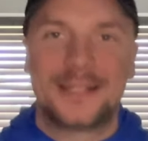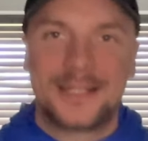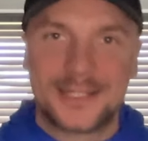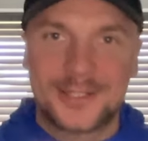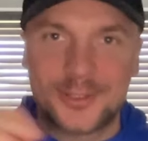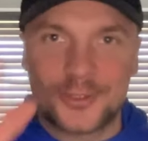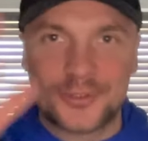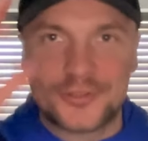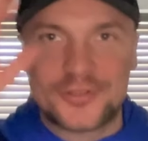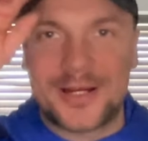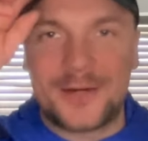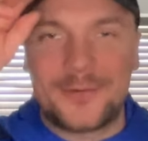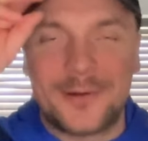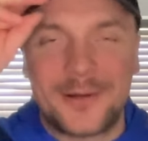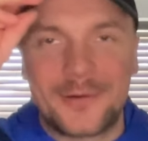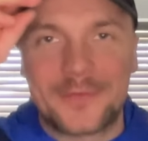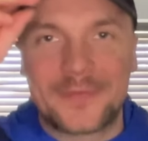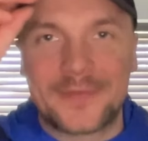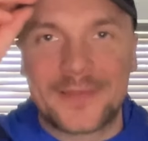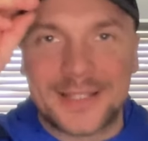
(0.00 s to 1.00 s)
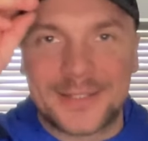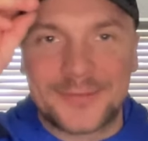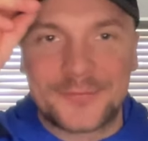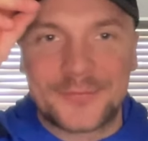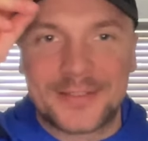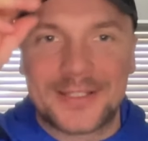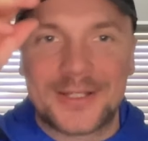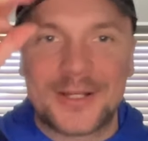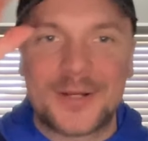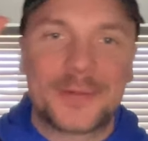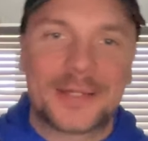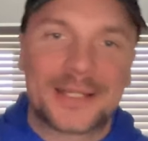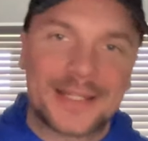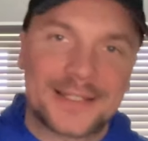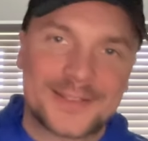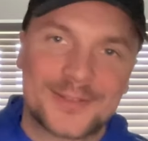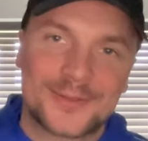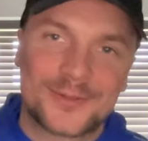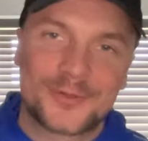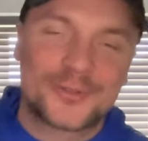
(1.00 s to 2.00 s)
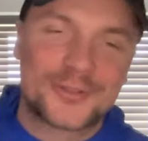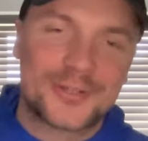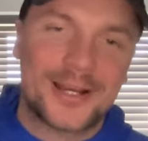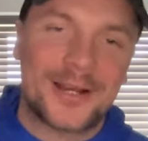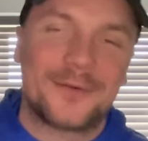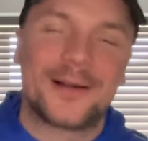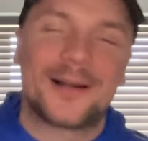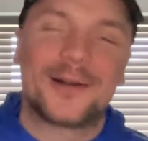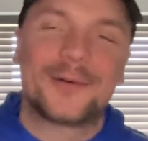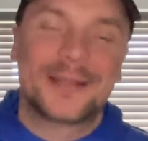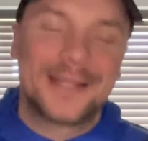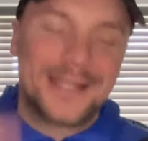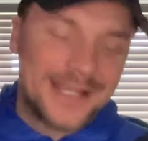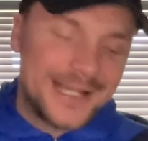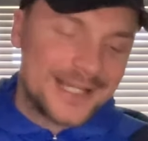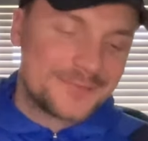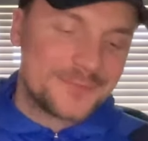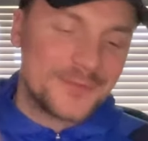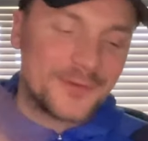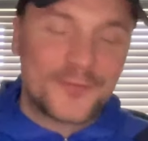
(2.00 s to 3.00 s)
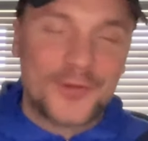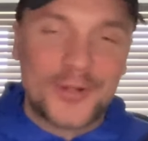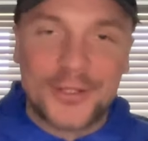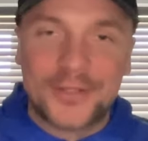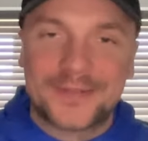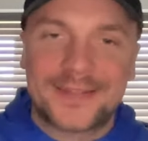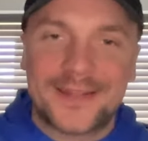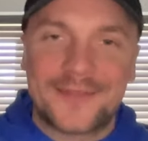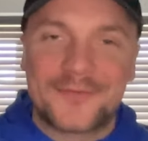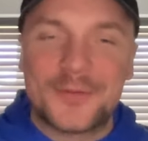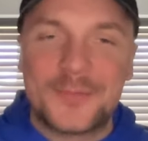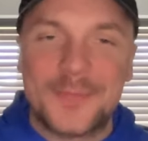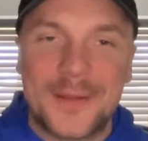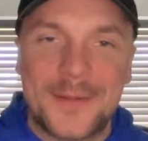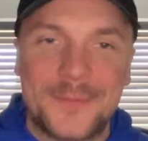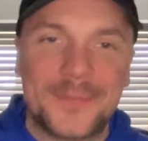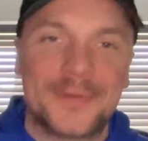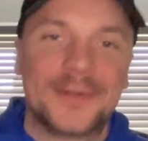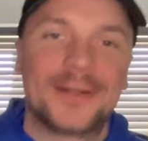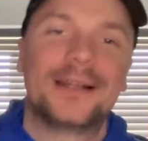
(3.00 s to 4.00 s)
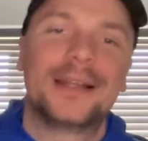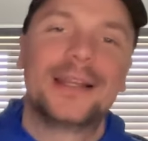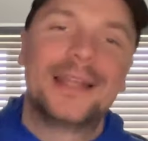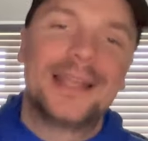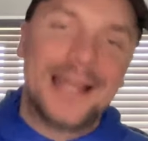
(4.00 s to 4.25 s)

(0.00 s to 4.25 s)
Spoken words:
He got a shout-out in the last video, but he gets another shout-out. He's my first ever member.